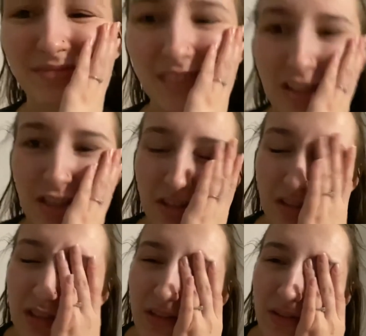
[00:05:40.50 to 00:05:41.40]
It's just
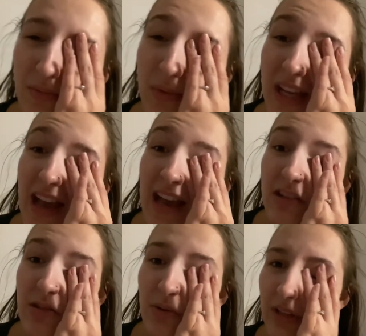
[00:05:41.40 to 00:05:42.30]
because, like, wait,
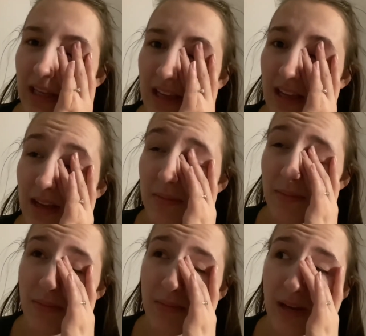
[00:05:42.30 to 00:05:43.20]
it's late.
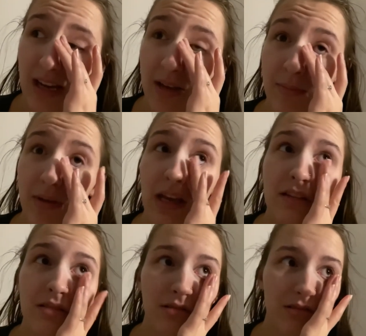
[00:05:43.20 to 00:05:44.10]
My
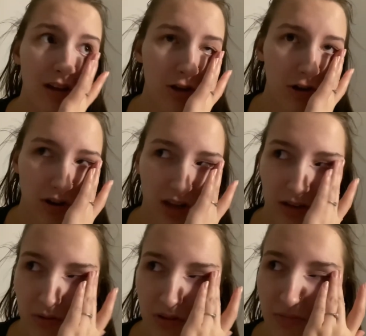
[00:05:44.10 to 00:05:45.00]
IBS doesn't agree
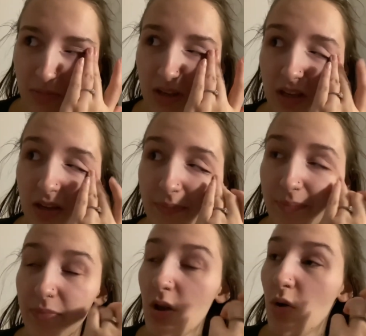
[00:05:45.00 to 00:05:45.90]
with me.
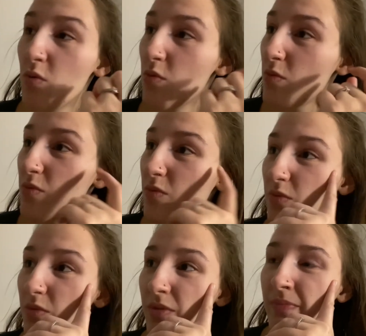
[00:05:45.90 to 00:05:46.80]

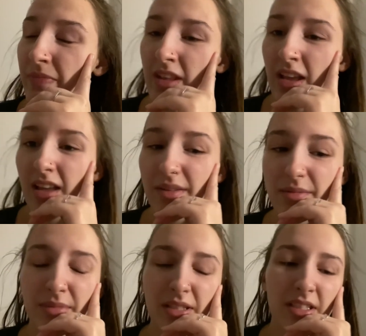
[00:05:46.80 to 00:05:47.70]
Oh.
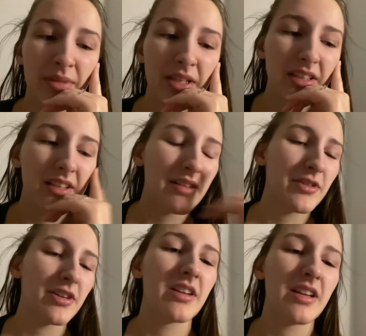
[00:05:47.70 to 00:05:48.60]
My stomach
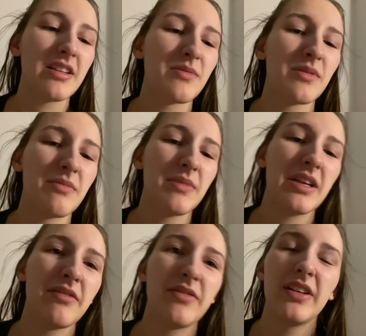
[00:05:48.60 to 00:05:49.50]
never agrees with me
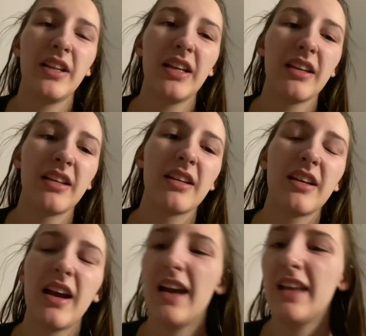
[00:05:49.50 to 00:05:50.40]
if
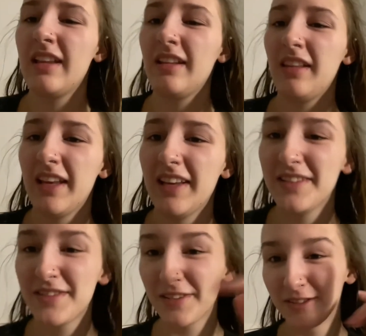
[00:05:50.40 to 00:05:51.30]
I eat
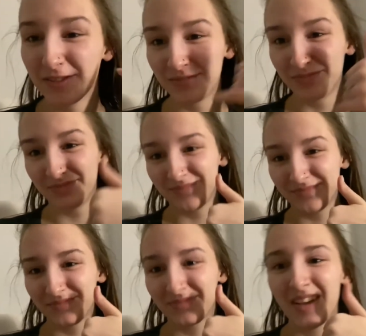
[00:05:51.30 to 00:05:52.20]
late. So
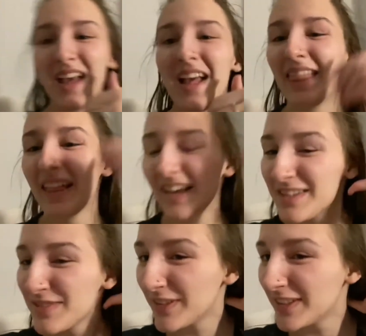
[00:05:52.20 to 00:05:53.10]

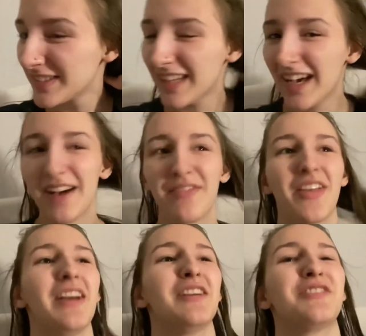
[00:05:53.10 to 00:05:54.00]
that's fun to have
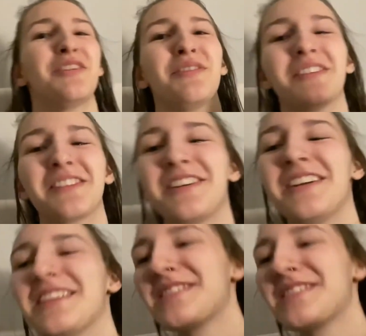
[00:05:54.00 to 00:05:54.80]
that issue on Christmas.